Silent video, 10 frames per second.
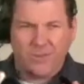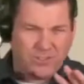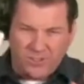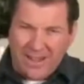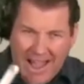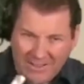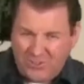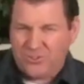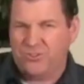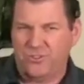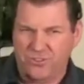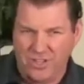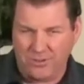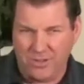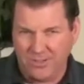this last
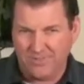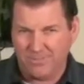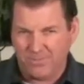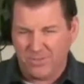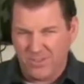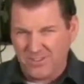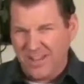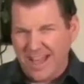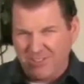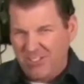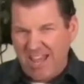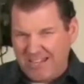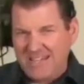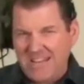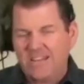secret, this last
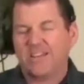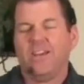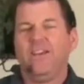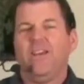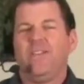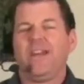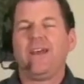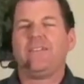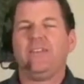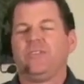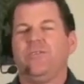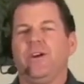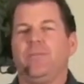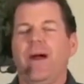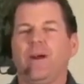technique that I think is
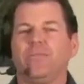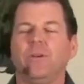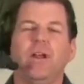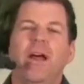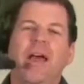very powerful,